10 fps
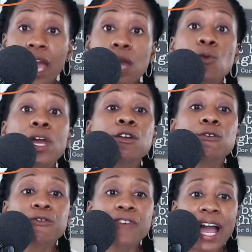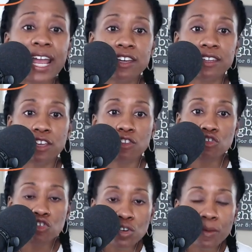And when you find that you're
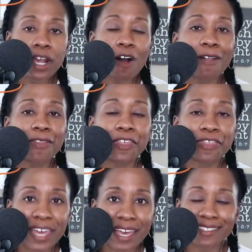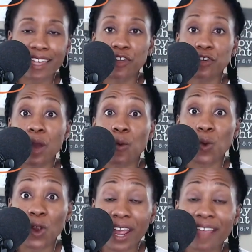doing all the things and they're not
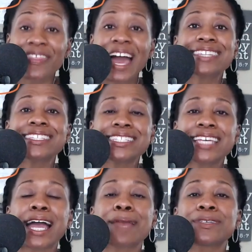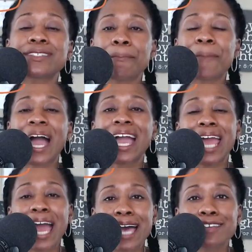working, that's a time to step back
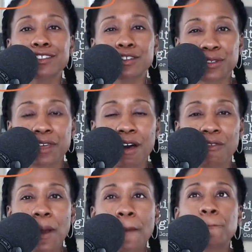and ask yourself,